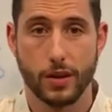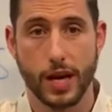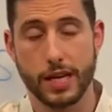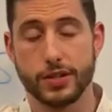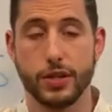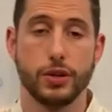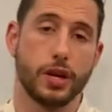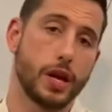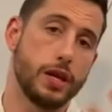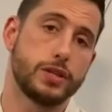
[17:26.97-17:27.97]
Okay, so you
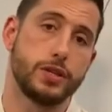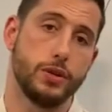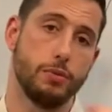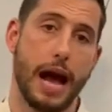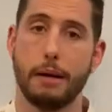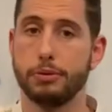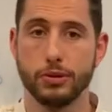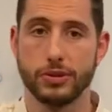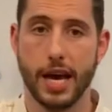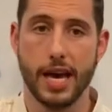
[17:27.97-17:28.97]
could go to
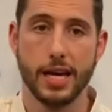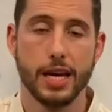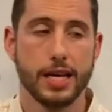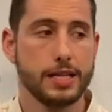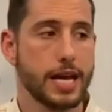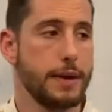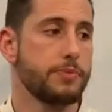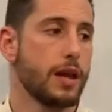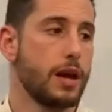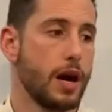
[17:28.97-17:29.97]
Apple, say,
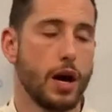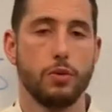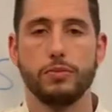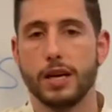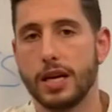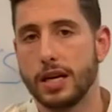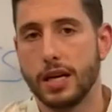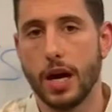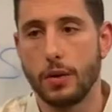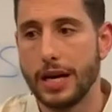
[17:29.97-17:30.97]
say, oh,
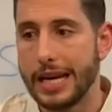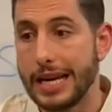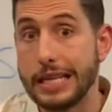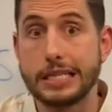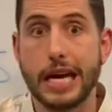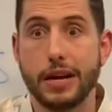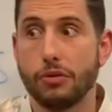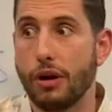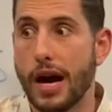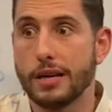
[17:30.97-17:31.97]
you know, here's
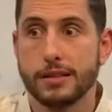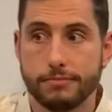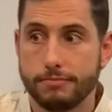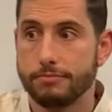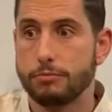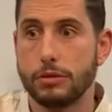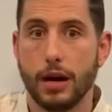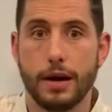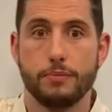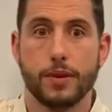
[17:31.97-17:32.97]
10 grand,
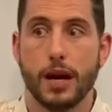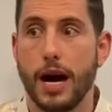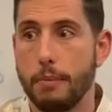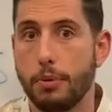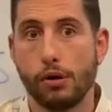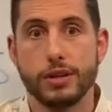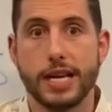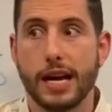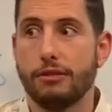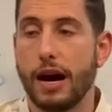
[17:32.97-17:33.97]
right? Uh, borrow
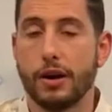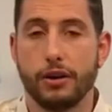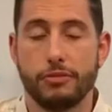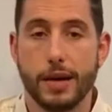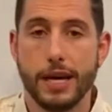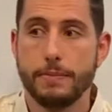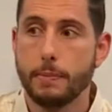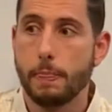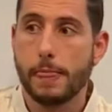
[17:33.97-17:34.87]
10 grand off me.